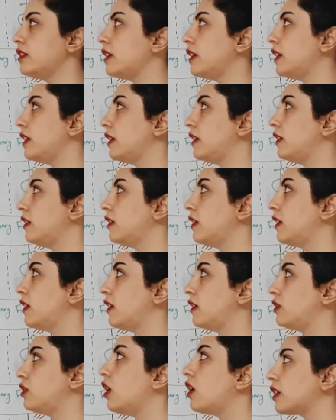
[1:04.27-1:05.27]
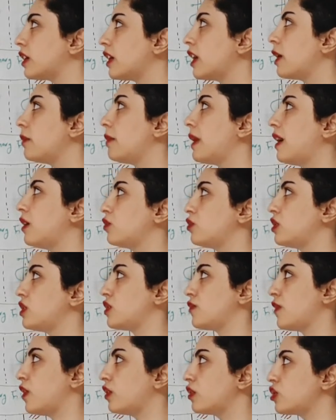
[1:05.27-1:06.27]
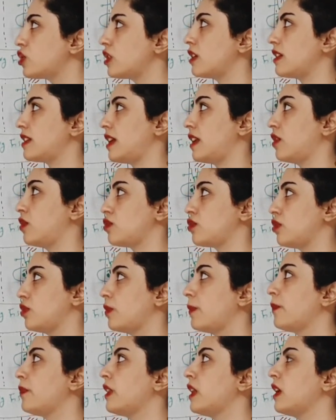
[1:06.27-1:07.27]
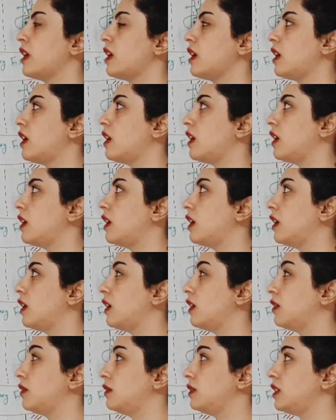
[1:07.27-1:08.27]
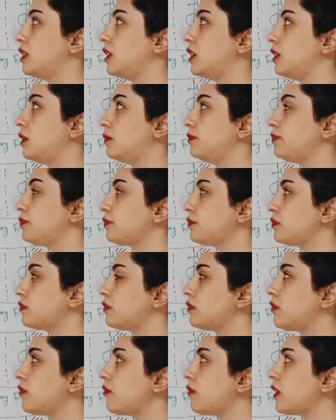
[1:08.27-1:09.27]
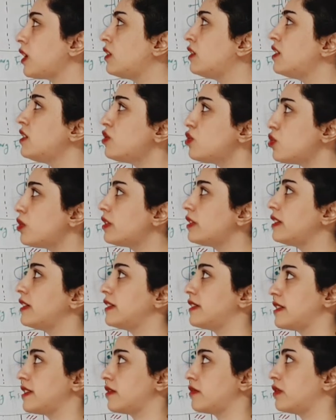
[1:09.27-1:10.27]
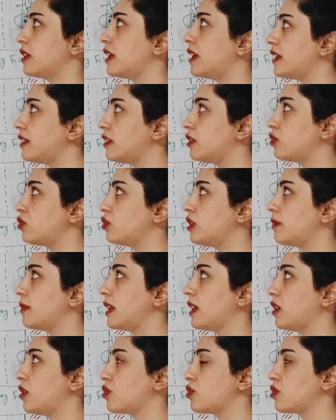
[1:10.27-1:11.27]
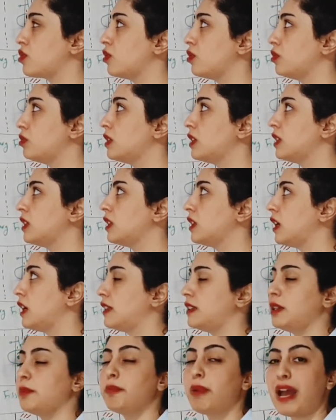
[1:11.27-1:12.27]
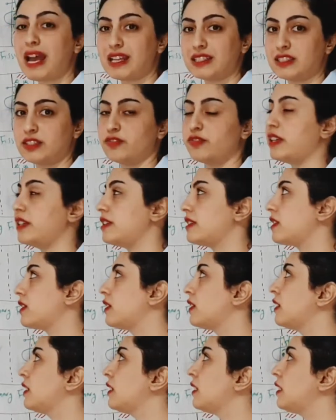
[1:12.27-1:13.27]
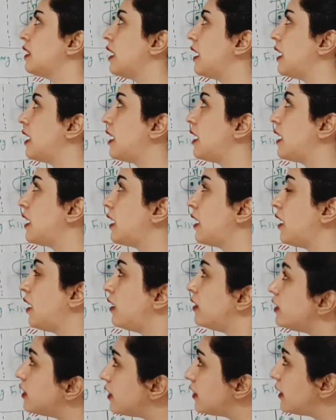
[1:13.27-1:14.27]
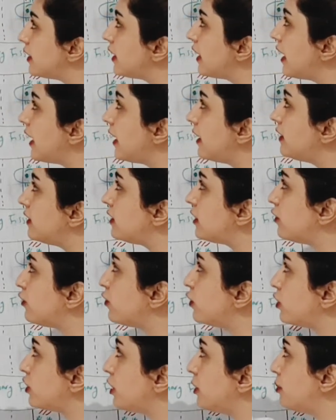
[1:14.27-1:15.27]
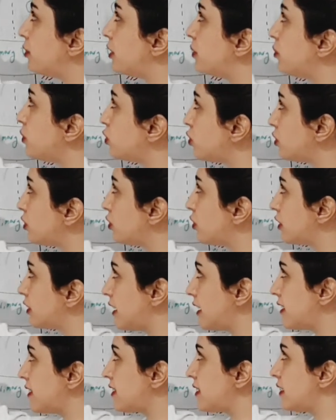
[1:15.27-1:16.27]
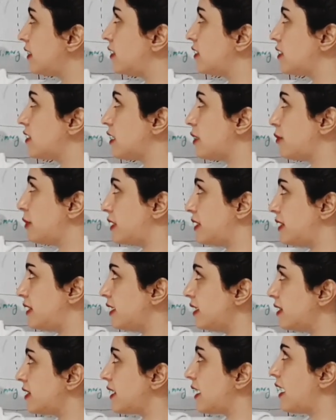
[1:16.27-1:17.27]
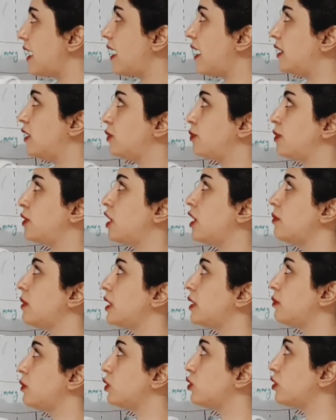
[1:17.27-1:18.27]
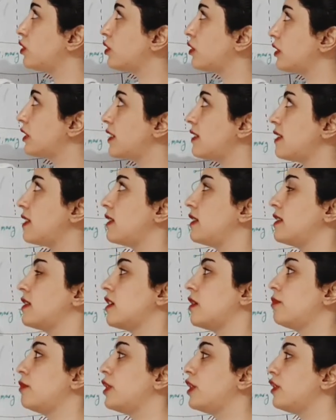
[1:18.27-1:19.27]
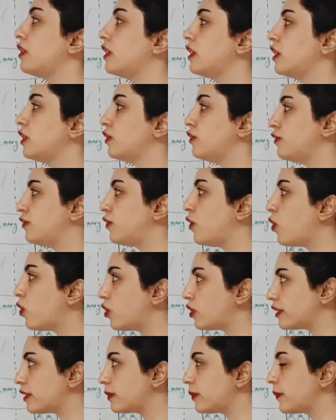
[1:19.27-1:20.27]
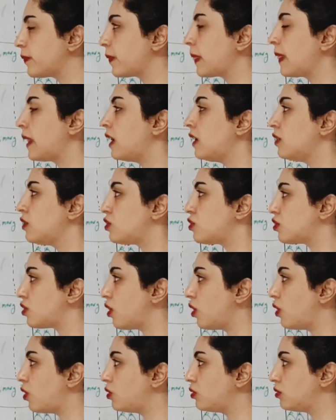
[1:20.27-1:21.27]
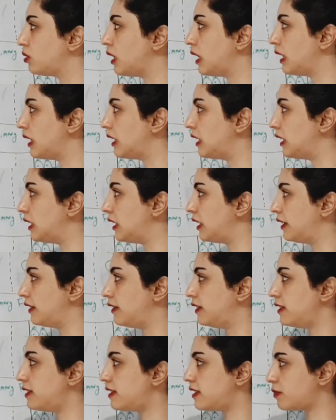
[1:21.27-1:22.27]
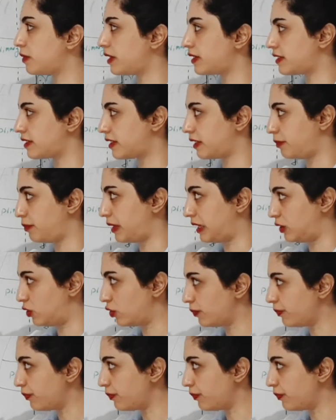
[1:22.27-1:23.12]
in talking about its functions and also the disorders related to them, and also the pathways. On the other hand, for the premotor cortex, it is number 6, and primary motor cortex, it is number 4. So this is my cerebellum.